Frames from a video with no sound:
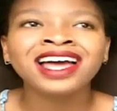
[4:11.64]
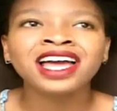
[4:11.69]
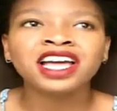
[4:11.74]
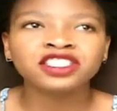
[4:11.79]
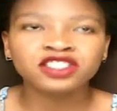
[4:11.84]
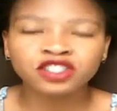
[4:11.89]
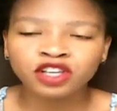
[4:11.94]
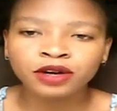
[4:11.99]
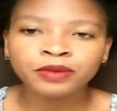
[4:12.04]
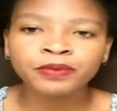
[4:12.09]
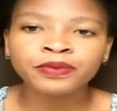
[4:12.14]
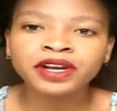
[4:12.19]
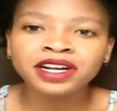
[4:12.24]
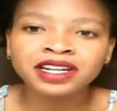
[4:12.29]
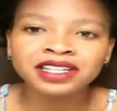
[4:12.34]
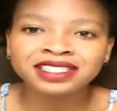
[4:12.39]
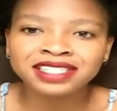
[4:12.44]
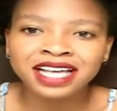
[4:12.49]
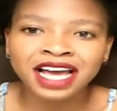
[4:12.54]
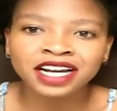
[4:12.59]
it's not a
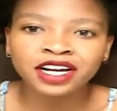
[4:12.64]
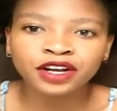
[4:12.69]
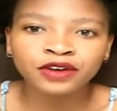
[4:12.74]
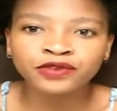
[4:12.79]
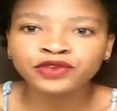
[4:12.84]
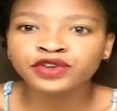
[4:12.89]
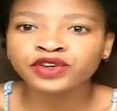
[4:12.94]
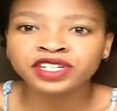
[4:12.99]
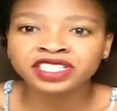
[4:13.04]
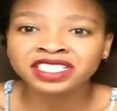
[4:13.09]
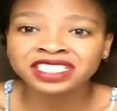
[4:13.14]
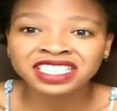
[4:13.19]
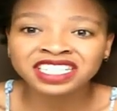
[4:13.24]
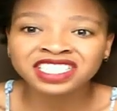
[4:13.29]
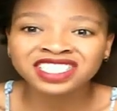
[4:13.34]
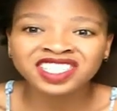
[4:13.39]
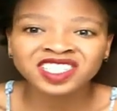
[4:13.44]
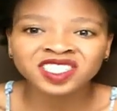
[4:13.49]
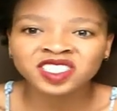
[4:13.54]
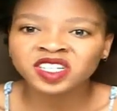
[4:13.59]
pretty side if you're
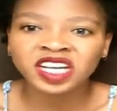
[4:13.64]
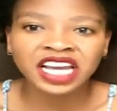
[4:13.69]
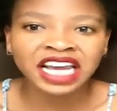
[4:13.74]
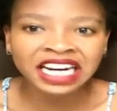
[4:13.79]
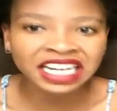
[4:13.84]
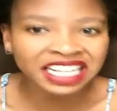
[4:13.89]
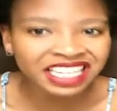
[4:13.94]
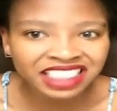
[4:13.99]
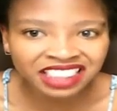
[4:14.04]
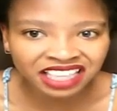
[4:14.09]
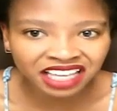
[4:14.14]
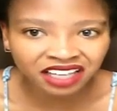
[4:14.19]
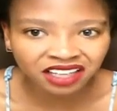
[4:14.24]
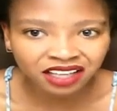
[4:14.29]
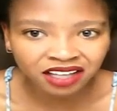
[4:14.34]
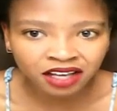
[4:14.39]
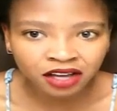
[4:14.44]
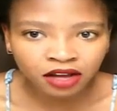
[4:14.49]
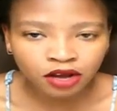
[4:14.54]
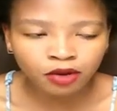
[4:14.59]
addicted to anything,
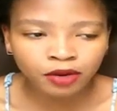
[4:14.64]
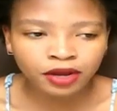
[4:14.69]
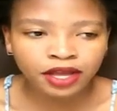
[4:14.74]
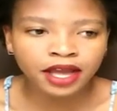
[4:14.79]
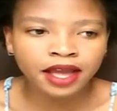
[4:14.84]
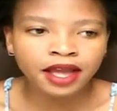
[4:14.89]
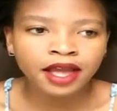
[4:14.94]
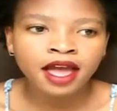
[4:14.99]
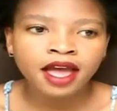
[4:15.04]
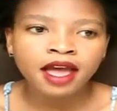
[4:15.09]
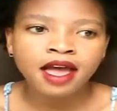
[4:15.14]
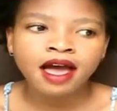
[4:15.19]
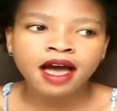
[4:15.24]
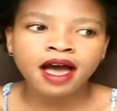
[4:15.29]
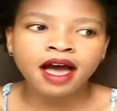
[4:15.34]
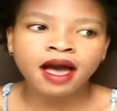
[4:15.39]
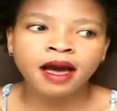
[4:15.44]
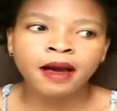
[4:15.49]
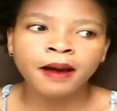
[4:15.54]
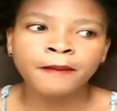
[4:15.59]
okay?
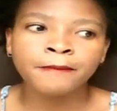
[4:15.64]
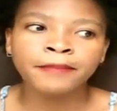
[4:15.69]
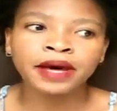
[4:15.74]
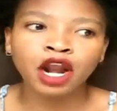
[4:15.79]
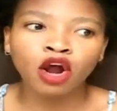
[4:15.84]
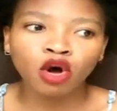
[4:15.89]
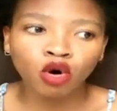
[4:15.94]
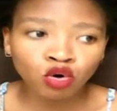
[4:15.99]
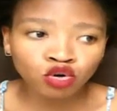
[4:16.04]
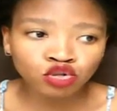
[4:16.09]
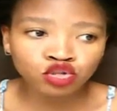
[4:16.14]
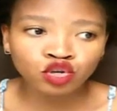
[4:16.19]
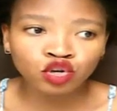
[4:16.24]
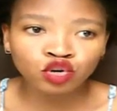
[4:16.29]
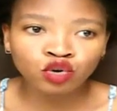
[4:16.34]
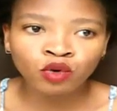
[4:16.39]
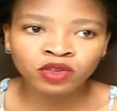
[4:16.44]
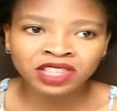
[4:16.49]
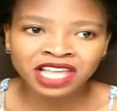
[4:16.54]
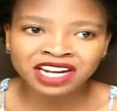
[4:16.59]
But I also
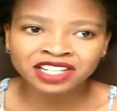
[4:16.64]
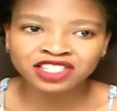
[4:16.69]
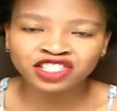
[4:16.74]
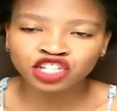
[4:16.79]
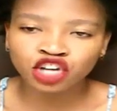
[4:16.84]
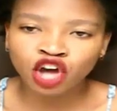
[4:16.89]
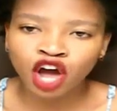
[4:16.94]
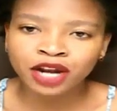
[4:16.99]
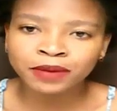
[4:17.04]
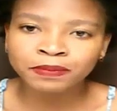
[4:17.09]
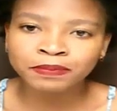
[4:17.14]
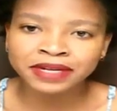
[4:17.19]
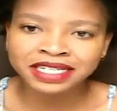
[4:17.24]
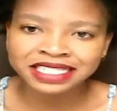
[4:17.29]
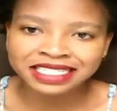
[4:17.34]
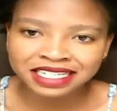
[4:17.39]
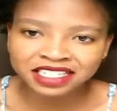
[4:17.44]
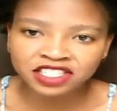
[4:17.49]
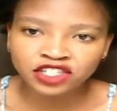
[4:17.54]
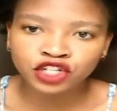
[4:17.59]
know that it's got
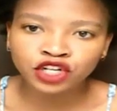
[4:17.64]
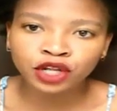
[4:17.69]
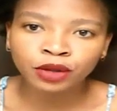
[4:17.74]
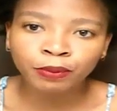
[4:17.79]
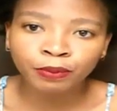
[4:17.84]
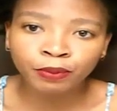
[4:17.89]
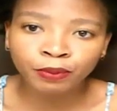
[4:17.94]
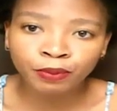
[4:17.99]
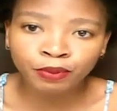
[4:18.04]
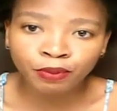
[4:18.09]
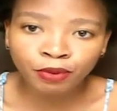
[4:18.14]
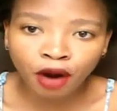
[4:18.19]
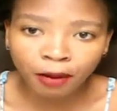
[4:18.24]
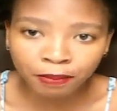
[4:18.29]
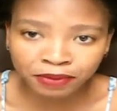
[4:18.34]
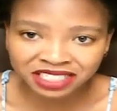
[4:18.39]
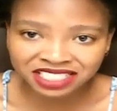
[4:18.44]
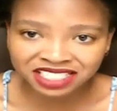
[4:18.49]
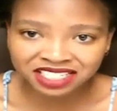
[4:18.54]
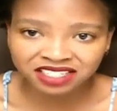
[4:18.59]
medicinal
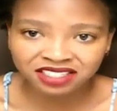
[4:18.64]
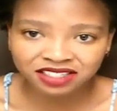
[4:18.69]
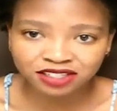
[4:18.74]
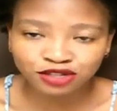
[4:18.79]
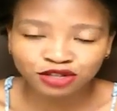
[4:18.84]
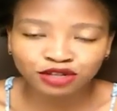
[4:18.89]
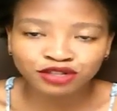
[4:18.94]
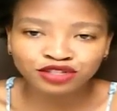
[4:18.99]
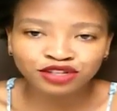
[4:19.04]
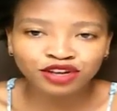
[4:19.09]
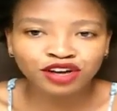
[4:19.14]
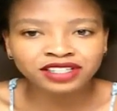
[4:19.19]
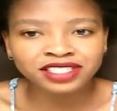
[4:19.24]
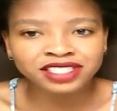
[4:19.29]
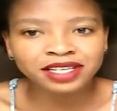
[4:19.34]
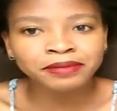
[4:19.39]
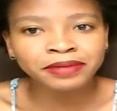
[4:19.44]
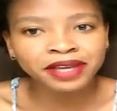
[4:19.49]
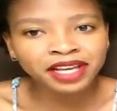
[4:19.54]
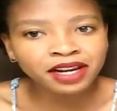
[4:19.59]
properties. So it's got
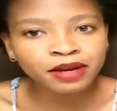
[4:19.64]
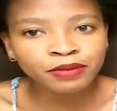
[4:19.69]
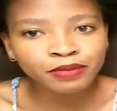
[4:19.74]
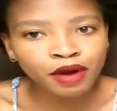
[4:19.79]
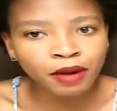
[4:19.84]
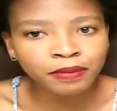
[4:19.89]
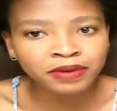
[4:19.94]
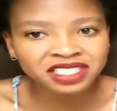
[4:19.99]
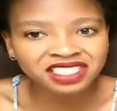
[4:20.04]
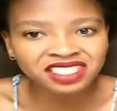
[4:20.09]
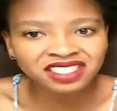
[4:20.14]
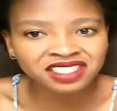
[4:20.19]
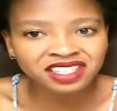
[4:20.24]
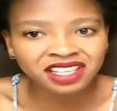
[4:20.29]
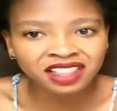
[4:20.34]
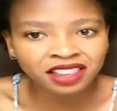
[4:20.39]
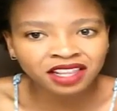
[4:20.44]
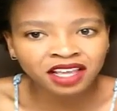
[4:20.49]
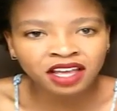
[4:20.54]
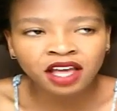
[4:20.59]
some healing properties
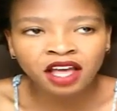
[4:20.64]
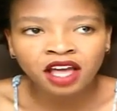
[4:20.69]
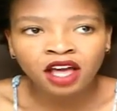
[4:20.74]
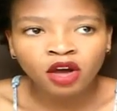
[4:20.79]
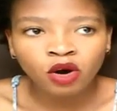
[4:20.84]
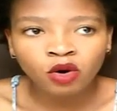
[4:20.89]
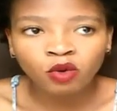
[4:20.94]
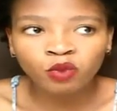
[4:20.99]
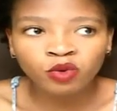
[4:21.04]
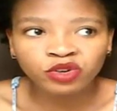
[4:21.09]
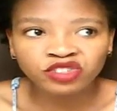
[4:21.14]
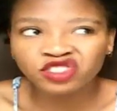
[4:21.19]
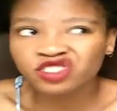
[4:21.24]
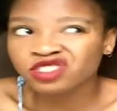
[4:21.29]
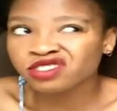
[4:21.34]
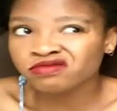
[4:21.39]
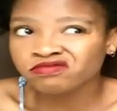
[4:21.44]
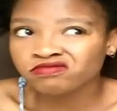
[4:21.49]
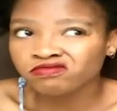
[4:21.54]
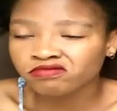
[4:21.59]
in there,
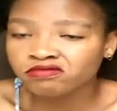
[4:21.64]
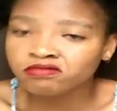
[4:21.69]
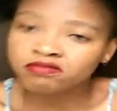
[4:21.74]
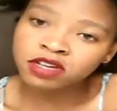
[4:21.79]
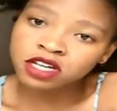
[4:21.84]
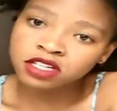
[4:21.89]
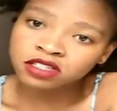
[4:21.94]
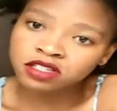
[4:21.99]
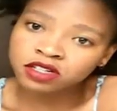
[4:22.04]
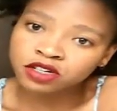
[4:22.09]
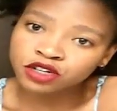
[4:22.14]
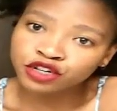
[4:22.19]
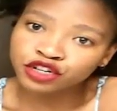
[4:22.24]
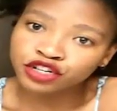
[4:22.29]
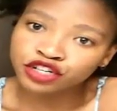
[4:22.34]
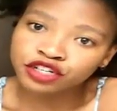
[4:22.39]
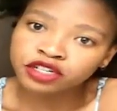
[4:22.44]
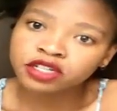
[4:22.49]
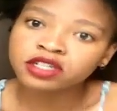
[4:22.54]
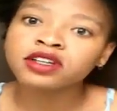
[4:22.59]
which makes it
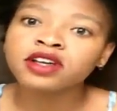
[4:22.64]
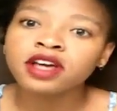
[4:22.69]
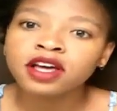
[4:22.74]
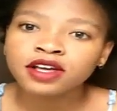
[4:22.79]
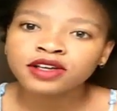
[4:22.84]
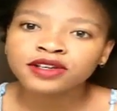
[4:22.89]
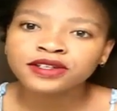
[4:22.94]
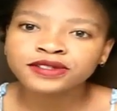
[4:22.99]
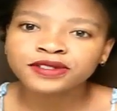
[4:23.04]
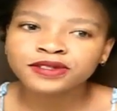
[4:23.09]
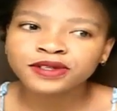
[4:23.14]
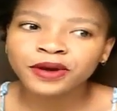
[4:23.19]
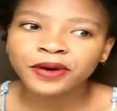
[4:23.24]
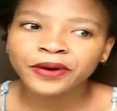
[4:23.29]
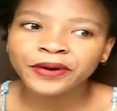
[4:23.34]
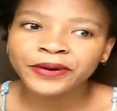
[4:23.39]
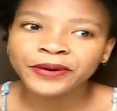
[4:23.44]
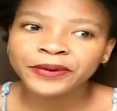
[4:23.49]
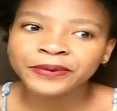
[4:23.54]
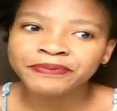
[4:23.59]
good.
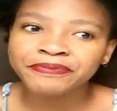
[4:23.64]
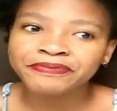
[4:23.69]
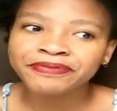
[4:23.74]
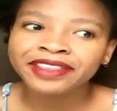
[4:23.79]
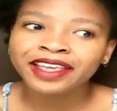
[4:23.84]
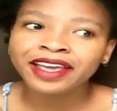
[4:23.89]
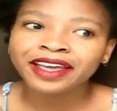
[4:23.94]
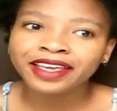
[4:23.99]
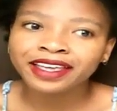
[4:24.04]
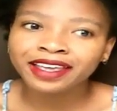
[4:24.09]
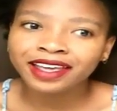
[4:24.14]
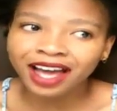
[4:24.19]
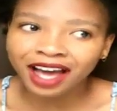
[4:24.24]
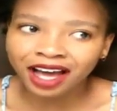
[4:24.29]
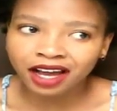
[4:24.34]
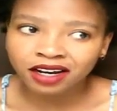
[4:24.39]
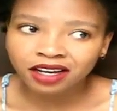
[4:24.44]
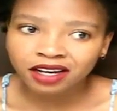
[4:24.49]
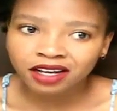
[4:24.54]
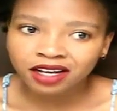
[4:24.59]
So,
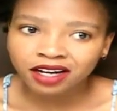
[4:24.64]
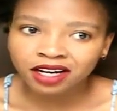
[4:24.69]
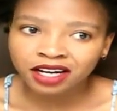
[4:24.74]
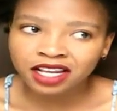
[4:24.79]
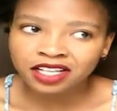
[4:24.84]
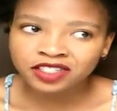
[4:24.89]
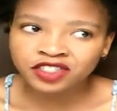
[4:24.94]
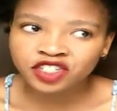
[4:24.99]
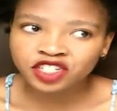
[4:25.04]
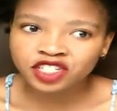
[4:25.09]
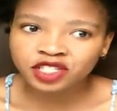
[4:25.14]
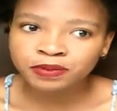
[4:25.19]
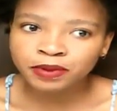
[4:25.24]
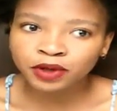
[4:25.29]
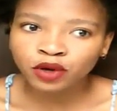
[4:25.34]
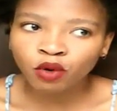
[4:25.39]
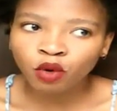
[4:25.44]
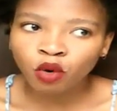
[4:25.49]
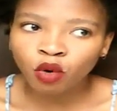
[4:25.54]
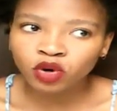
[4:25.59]
yeah. Let's just
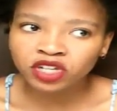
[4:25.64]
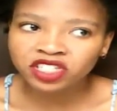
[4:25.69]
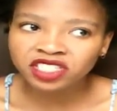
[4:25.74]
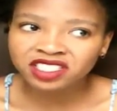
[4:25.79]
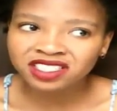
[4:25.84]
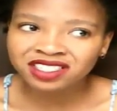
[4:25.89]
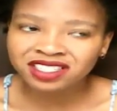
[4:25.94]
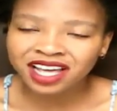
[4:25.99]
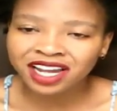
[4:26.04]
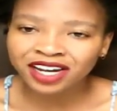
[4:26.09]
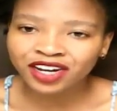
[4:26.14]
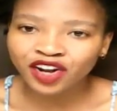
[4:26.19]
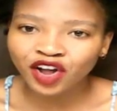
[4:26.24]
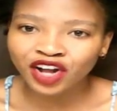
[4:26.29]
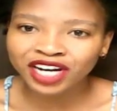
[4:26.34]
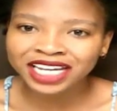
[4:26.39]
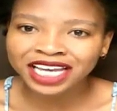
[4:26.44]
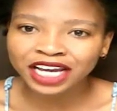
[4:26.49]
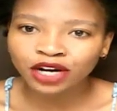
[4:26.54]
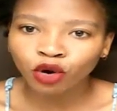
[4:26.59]
be cautious and
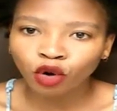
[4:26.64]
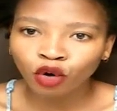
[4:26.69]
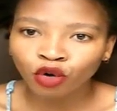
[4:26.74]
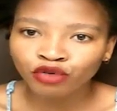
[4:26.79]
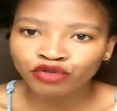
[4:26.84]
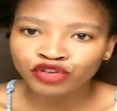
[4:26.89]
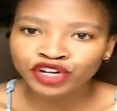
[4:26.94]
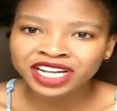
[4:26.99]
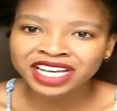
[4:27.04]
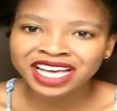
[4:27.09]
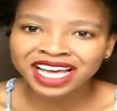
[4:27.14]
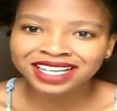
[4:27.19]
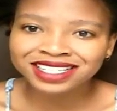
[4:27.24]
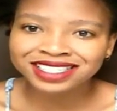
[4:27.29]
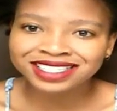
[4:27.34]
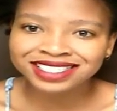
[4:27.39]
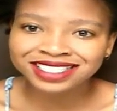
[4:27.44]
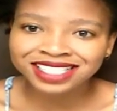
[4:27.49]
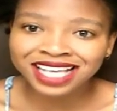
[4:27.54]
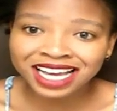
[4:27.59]
not get overly
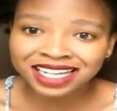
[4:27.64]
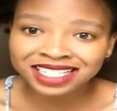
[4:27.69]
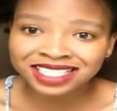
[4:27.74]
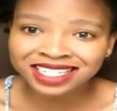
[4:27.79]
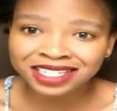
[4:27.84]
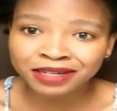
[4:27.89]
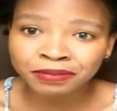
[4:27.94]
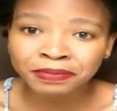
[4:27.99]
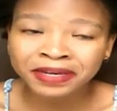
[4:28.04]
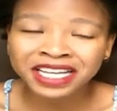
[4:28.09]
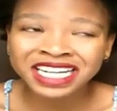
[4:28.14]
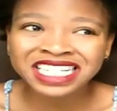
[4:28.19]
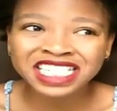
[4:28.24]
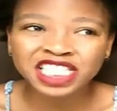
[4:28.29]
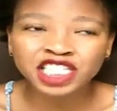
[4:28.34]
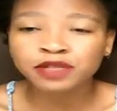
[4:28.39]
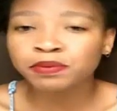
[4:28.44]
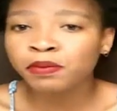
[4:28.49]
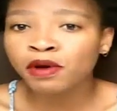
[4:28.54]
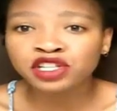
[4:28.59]
excited. Be
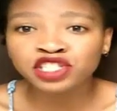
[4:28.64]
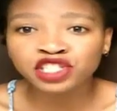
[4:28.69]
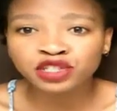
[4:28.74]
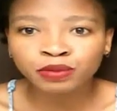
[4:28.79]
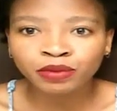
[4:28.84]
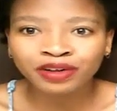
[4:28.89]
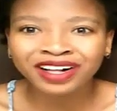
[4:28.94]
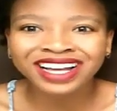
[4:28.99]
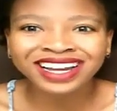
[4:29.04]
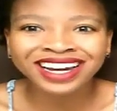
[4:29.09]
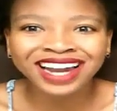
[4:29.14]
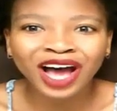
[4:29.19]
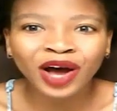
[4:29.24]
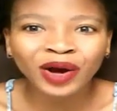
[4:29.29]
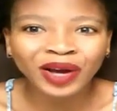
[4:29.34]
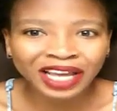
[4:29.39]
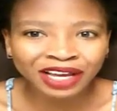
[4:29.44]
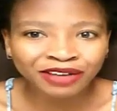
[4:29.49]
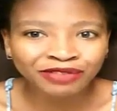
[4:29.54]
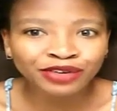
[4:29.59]
responsible in
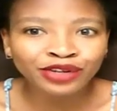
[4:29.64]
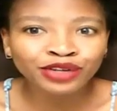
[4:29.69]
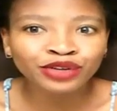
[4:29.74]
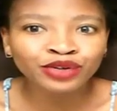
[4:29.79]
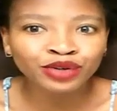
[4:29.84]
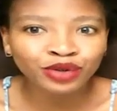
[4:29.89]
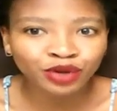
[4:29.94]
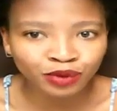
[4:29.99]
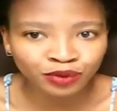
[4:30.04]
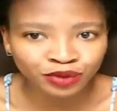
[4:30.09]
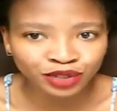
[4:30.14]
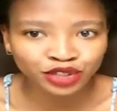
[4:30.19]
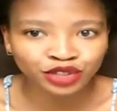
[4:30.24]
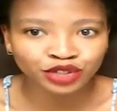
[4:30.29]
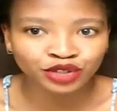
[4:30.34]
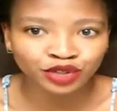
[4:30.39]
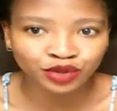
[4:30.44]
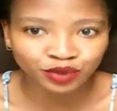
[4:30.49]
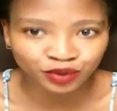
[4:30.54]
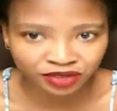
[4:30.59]
however you're going
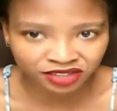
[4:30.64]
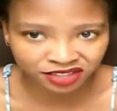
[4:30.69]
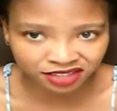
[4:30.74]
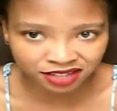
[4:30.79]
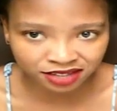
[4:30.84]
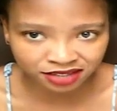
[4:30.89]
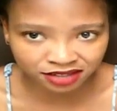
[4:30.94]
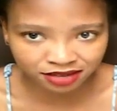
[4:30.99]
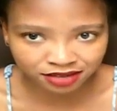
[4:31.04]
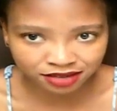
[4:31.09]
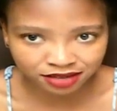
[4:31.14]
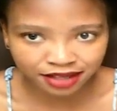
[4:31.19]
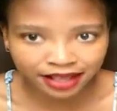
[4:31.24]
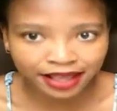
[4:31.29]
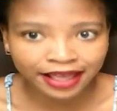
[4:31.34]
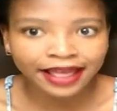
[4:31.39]
to use this.